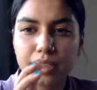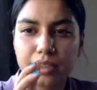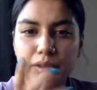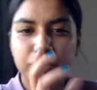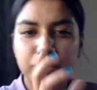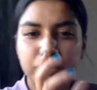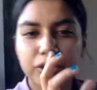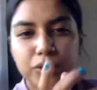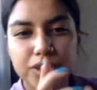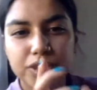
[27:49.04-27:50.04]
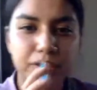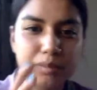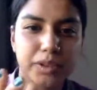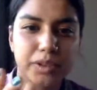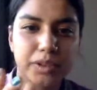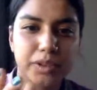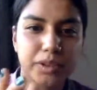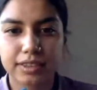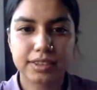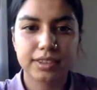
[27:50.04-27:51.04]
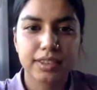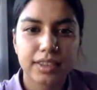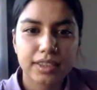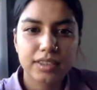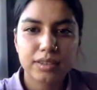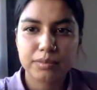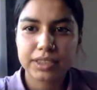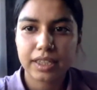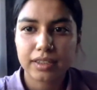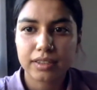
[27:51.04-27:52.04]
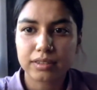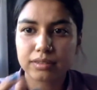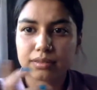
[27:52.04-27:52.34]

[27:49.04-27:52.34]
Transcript: yeah, we're losing you in between like this. Some technical.